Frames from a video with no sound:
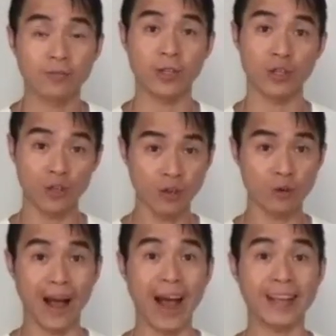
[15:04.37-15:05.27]
for
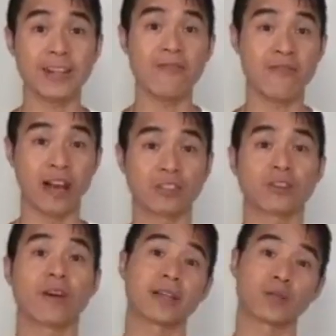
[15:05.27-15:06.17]
you as an
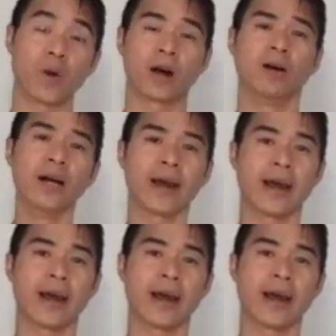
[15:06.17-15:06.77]
investor as well.